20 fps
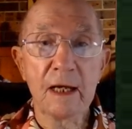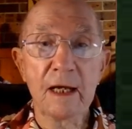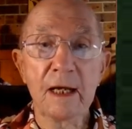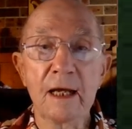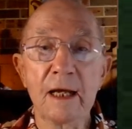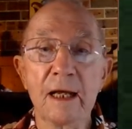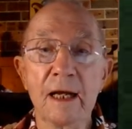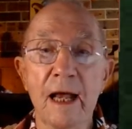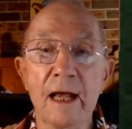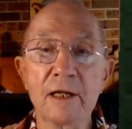
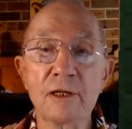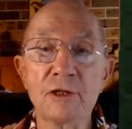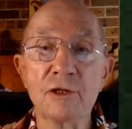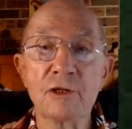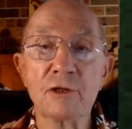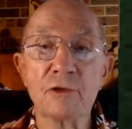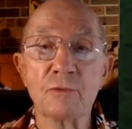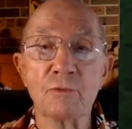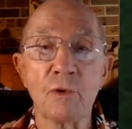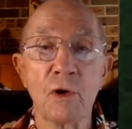In
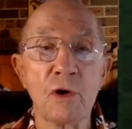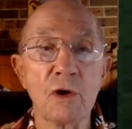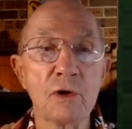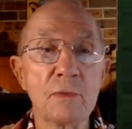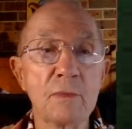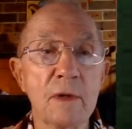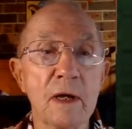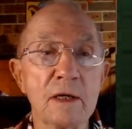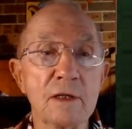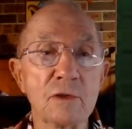ancient
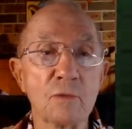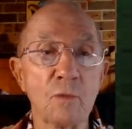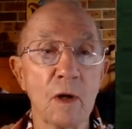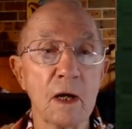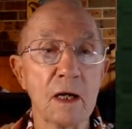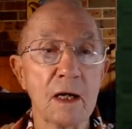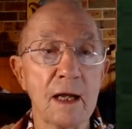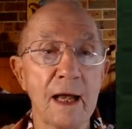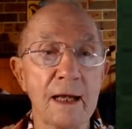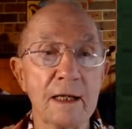Rome, as
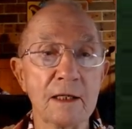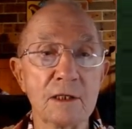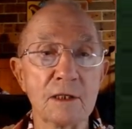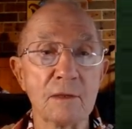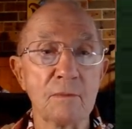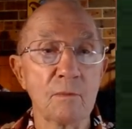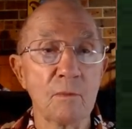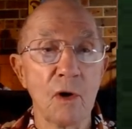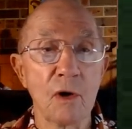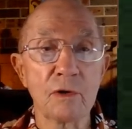well as
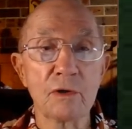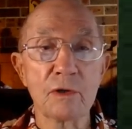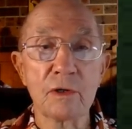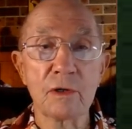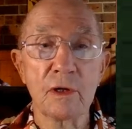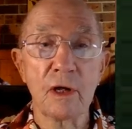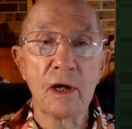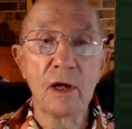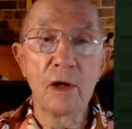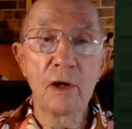
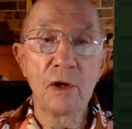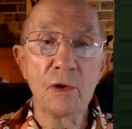modern